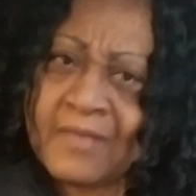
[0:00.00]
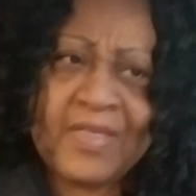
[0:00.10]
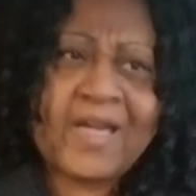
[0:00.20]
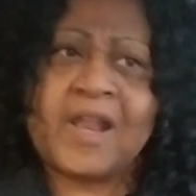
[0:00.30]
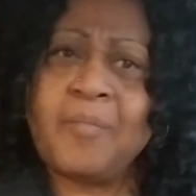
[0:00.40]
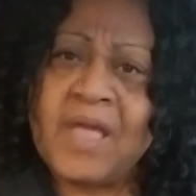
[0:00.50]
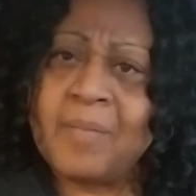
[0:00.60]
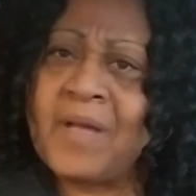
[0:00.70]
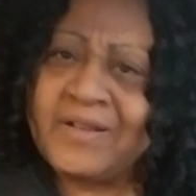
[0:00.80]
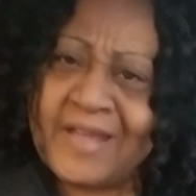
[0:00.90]
They gotta
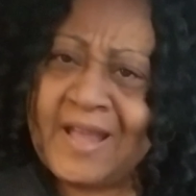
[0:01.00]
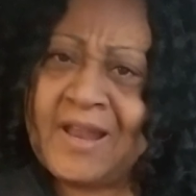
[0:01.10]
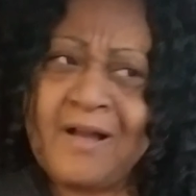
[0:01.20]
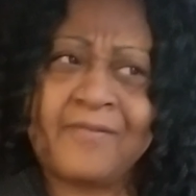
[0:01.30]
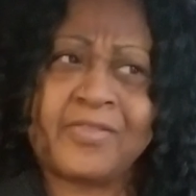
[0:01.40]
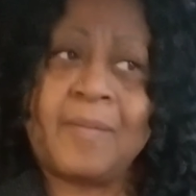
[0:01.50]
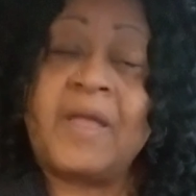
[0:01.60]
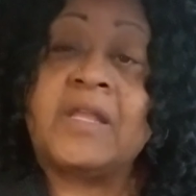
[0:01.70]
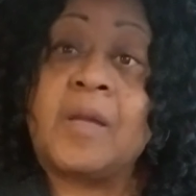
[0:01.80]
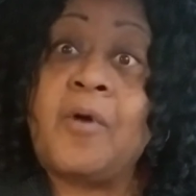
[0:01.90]
make my day law. If
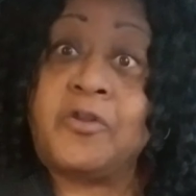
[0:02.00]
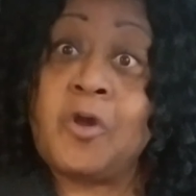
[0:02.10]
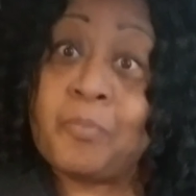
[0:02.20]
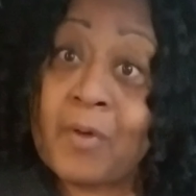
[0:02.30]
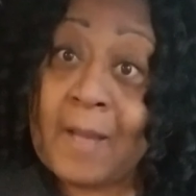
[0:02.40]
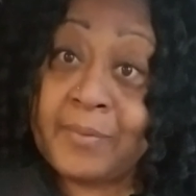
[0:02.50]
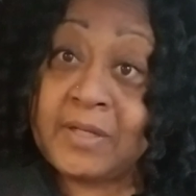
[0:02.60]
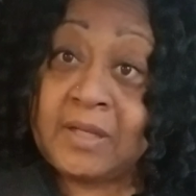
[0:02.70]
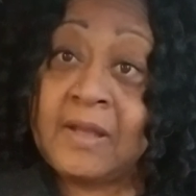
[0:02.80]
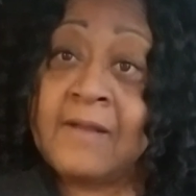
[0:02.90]
somebody come on your
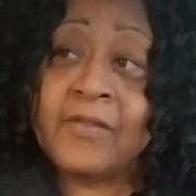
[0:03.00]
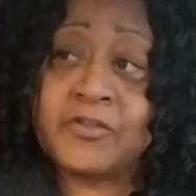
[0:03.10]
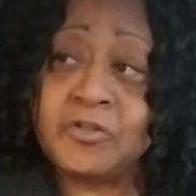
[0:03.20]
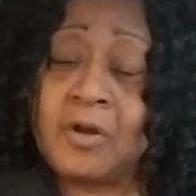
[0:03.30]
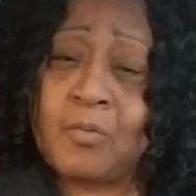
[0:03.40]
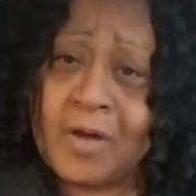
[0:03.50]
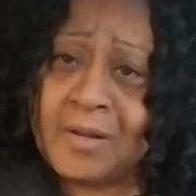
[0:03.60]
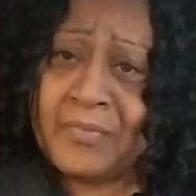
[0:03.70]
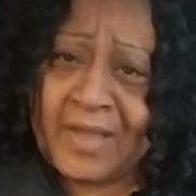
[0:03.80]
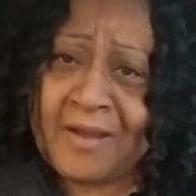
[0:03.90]
property that you don't want
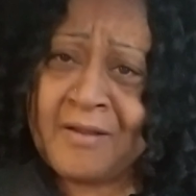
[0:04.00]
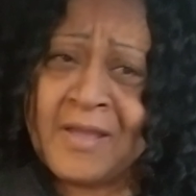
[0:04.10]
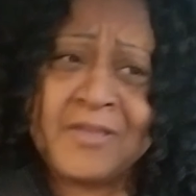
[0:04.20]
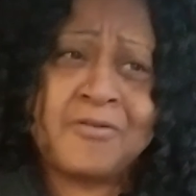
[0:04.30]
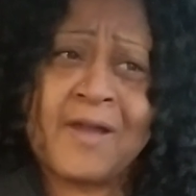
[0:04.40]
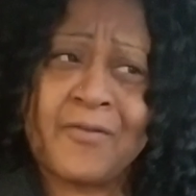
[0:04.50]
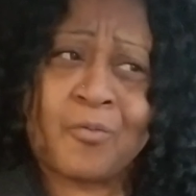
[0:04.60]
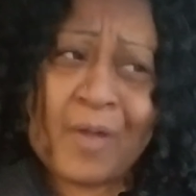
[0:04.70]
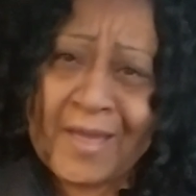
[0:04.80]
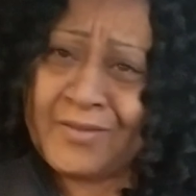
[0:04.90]
them there, you have the
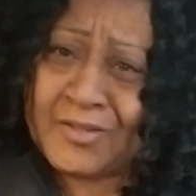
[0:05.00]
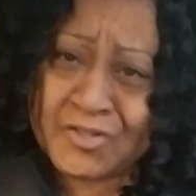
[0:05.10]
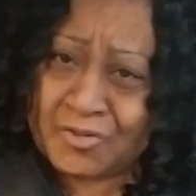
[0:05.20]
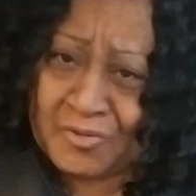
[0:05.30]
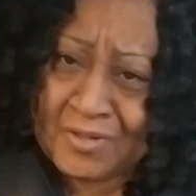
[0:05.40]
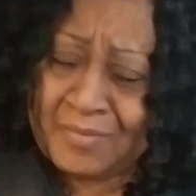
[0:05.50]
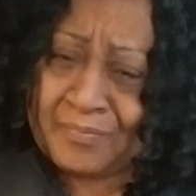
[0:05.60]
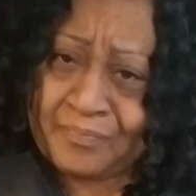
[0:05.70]
right to shoot them.